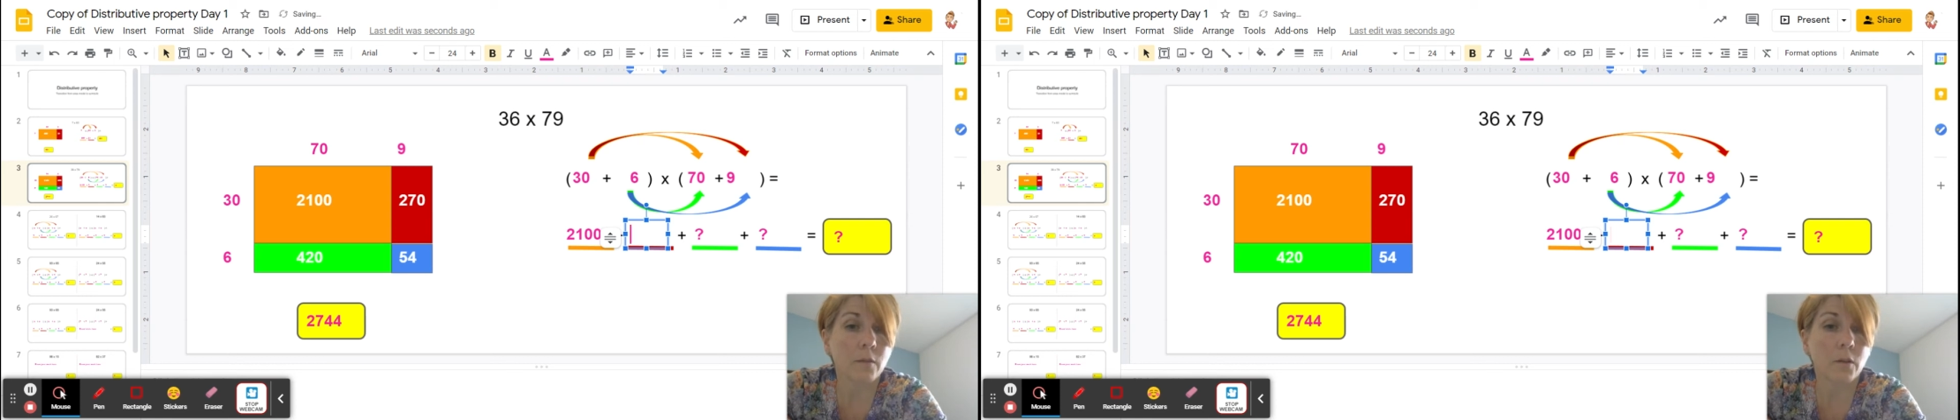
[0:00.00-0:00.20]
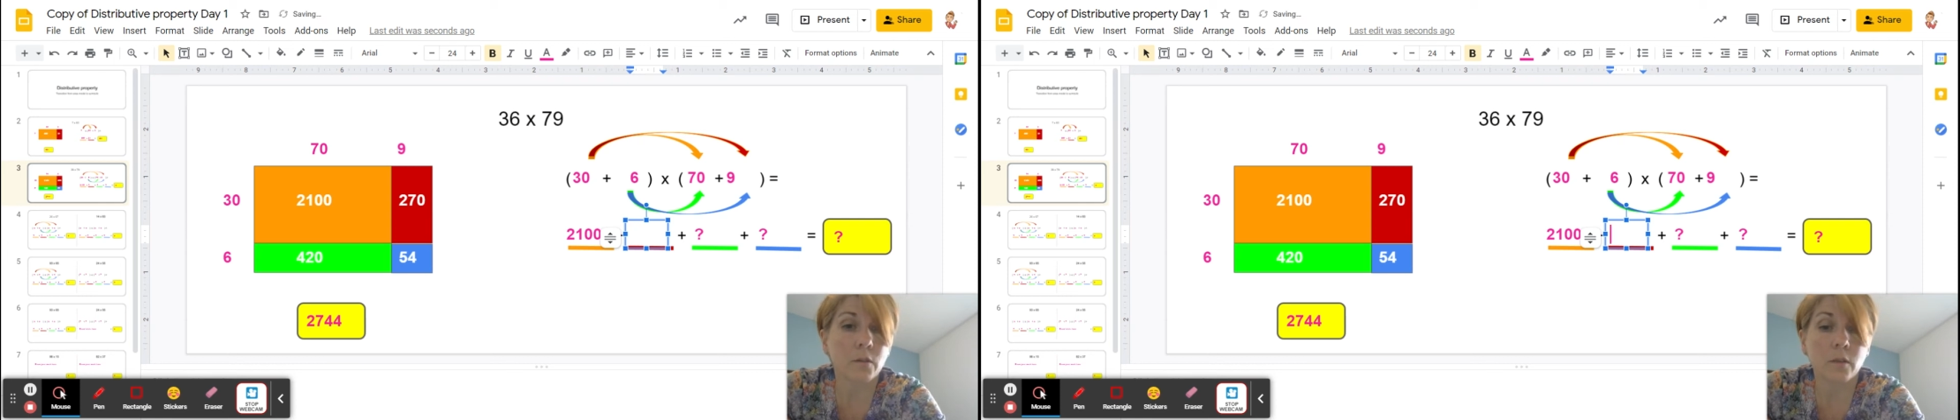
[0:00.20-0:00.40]

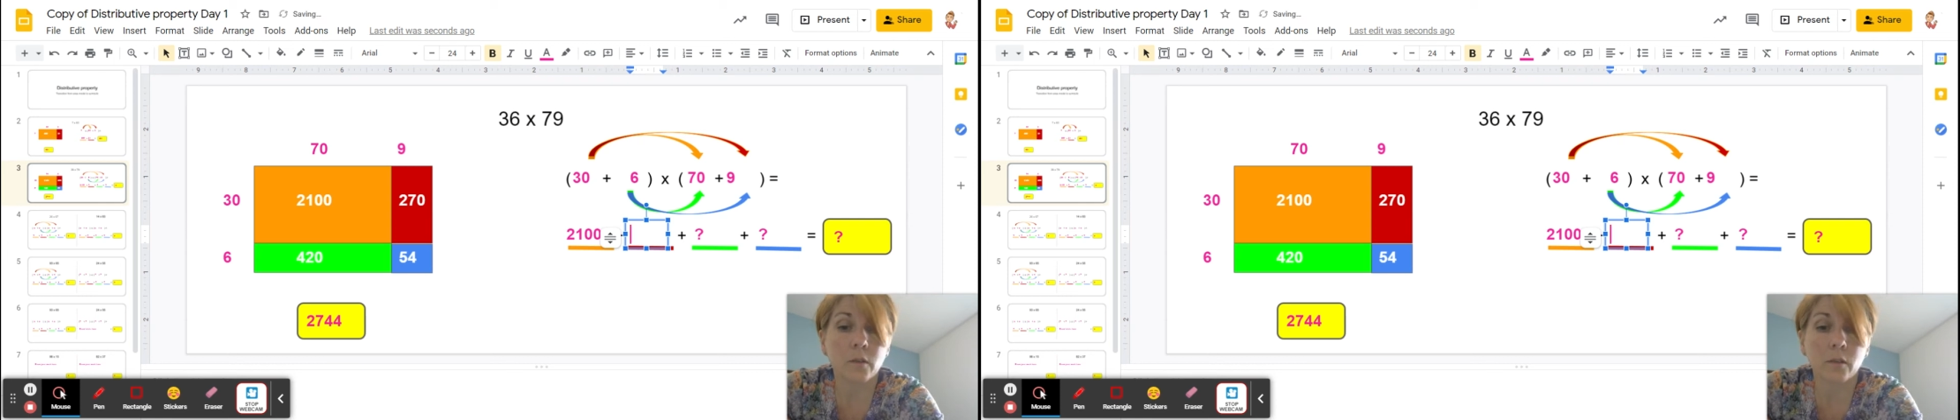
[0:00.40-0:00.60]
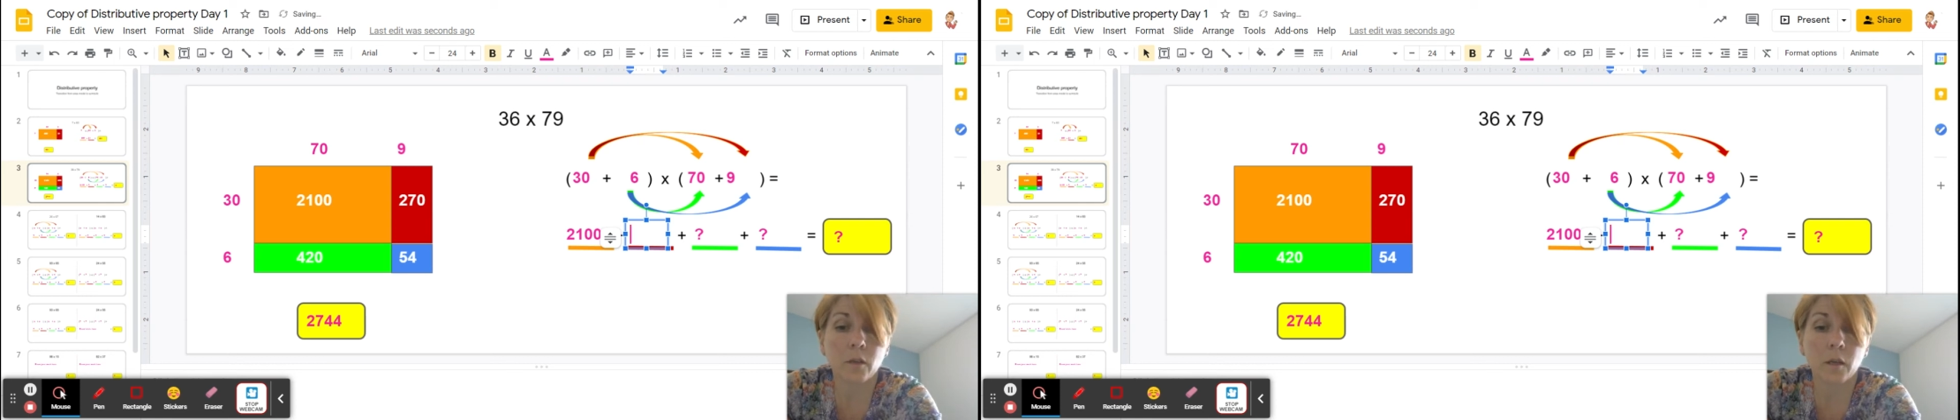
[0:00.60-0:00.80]
I just need
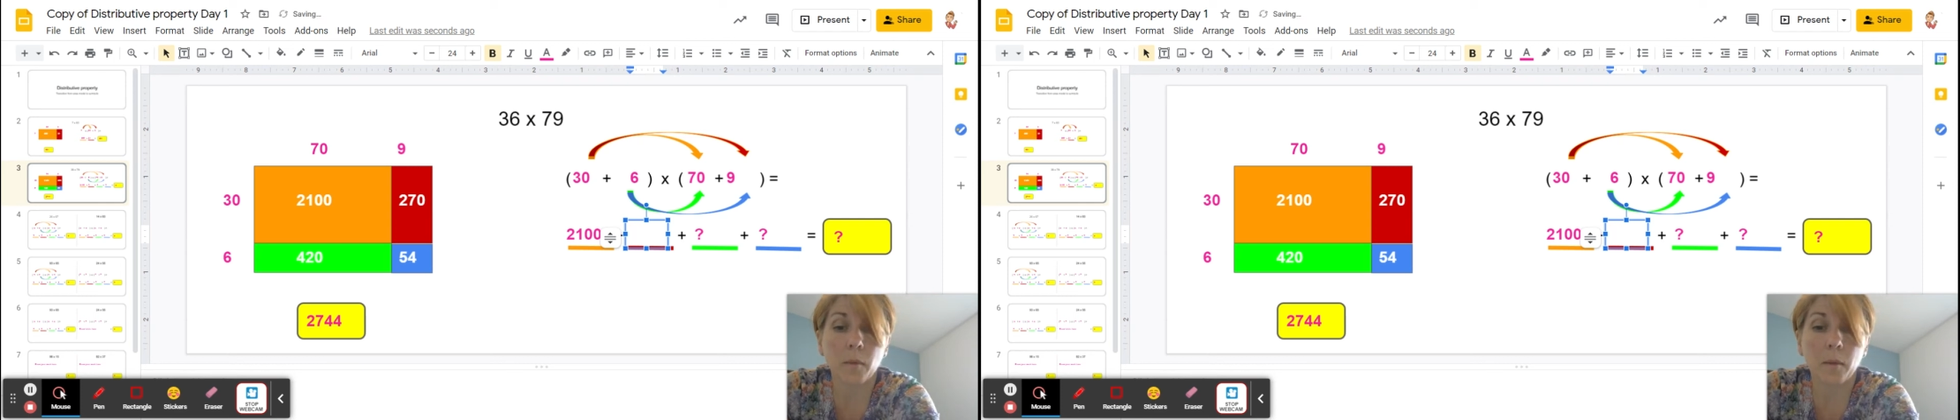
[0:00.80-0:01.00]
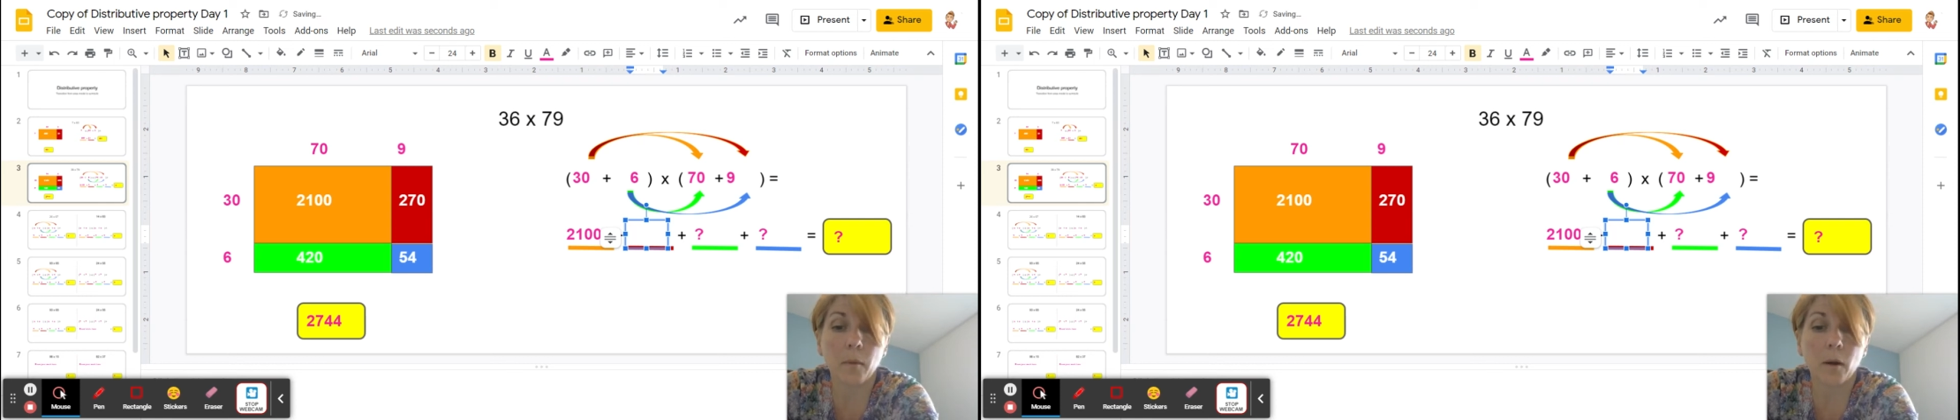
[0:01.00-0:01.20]
to look in
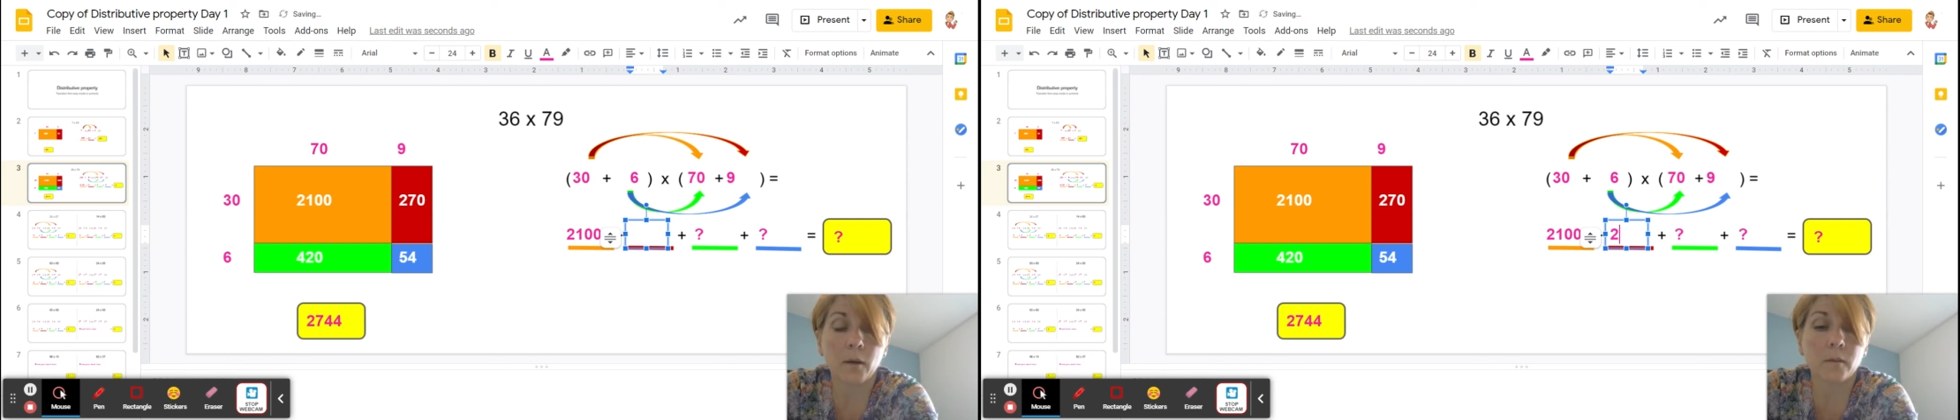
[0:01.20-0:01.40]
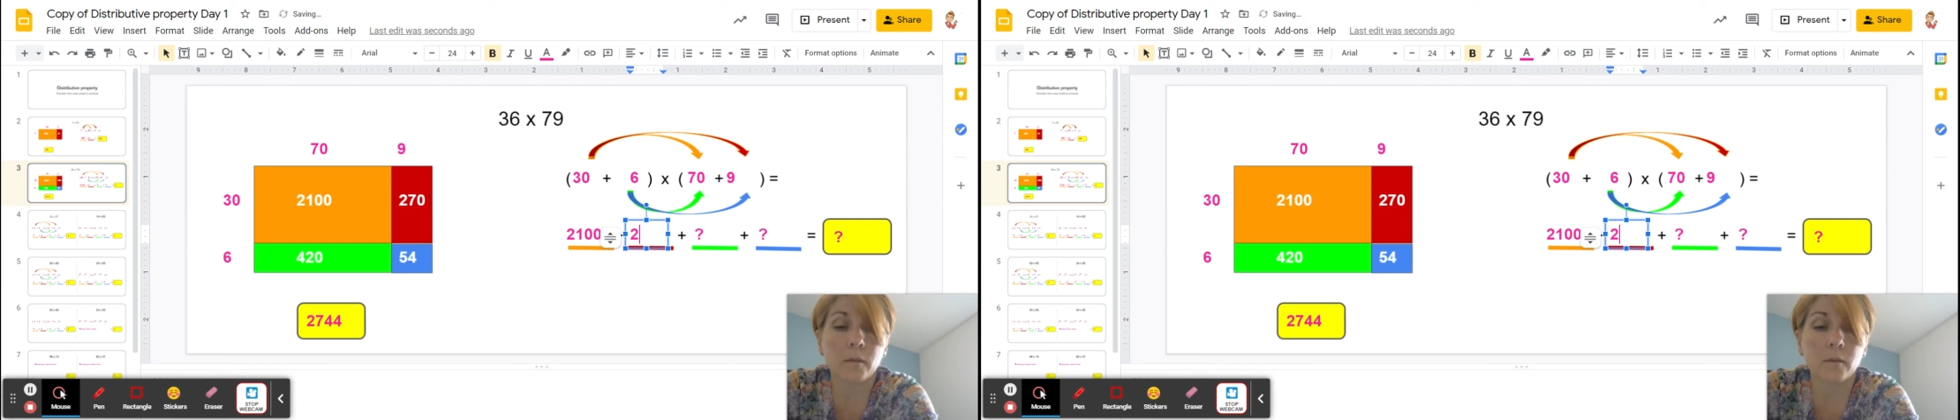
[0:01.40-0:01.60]
my
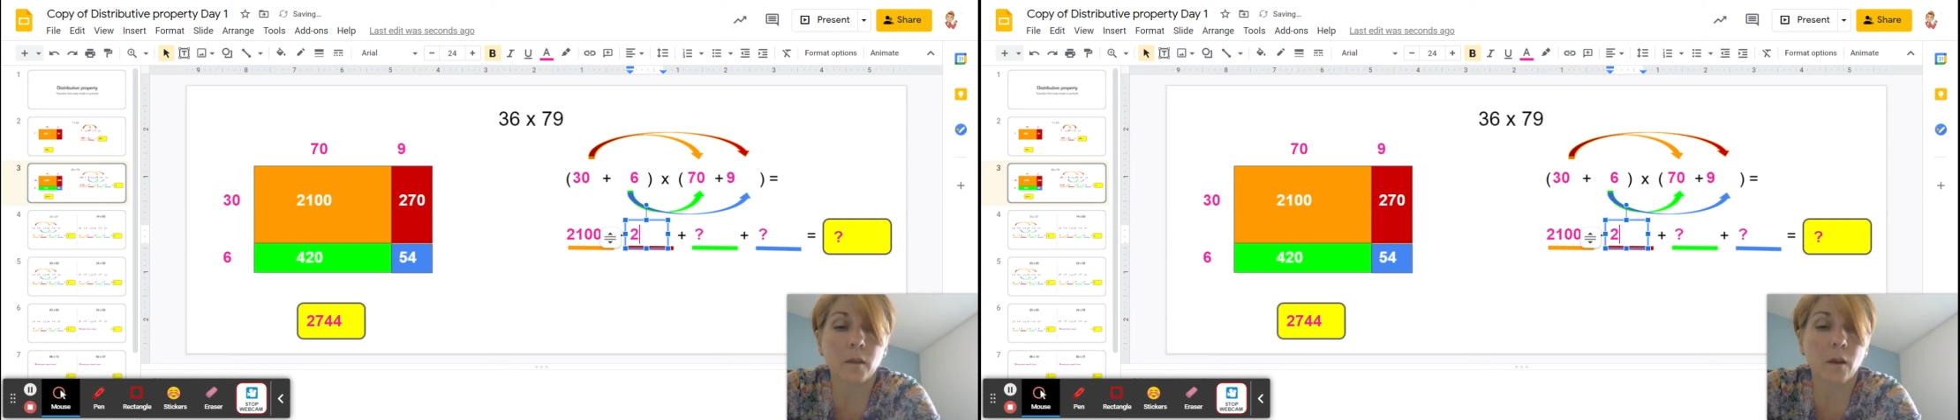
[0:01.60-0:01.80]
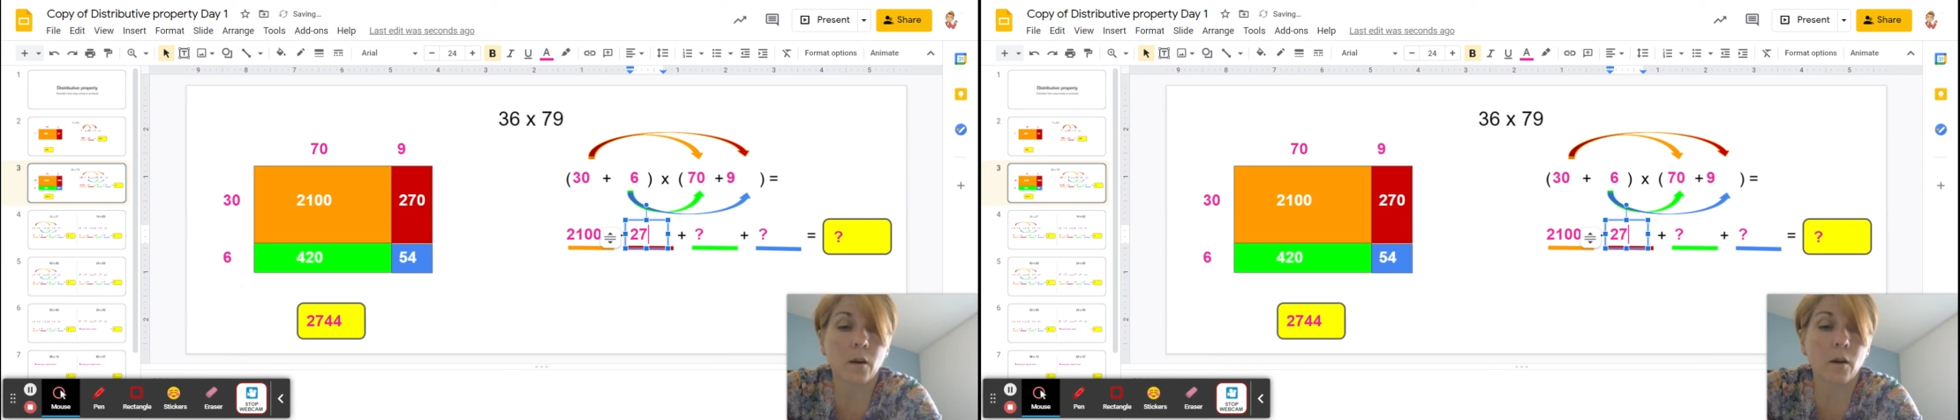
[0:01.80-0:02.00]
boxes
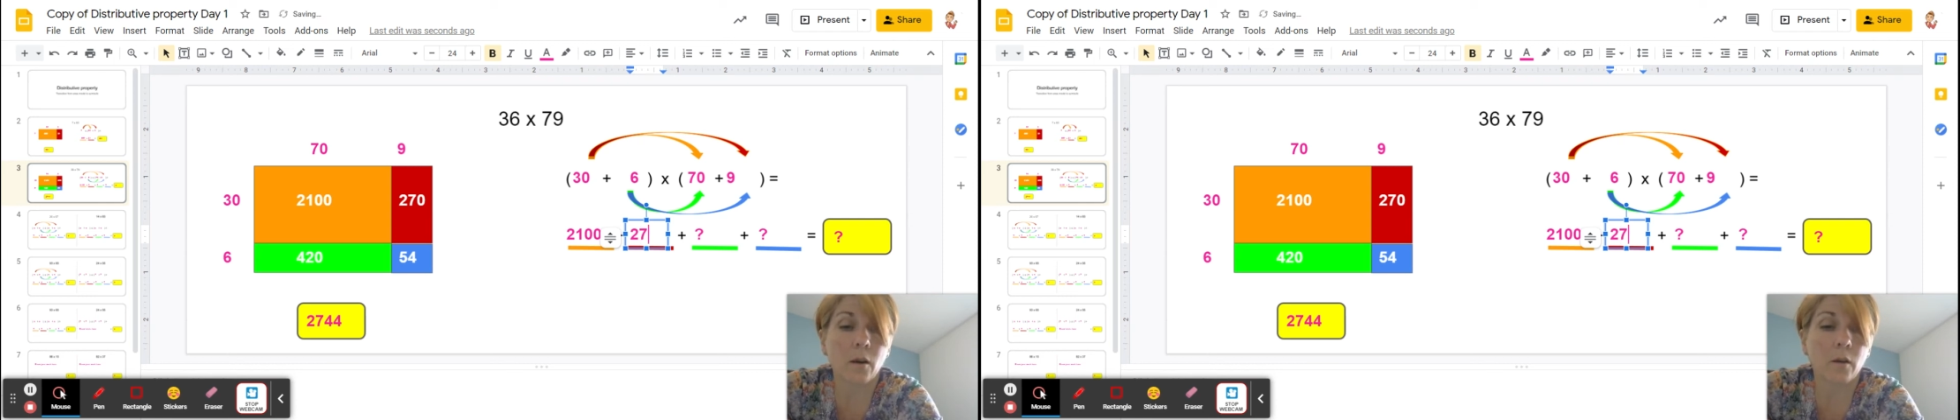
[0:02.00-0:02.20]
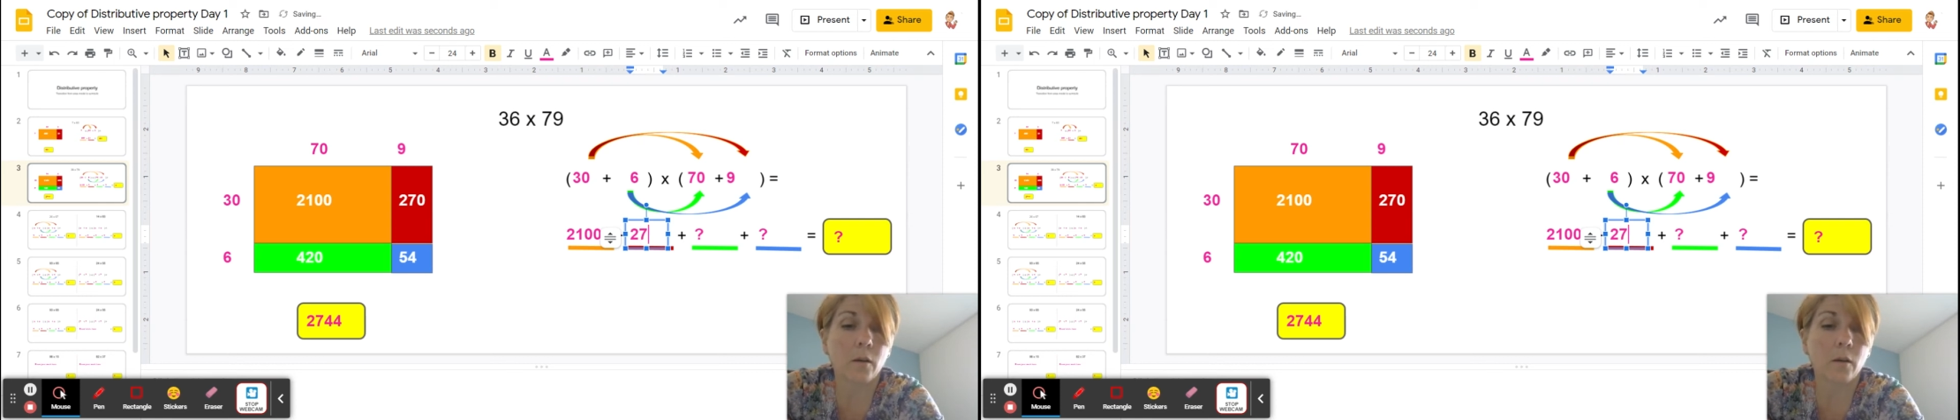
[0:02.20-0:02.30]
there.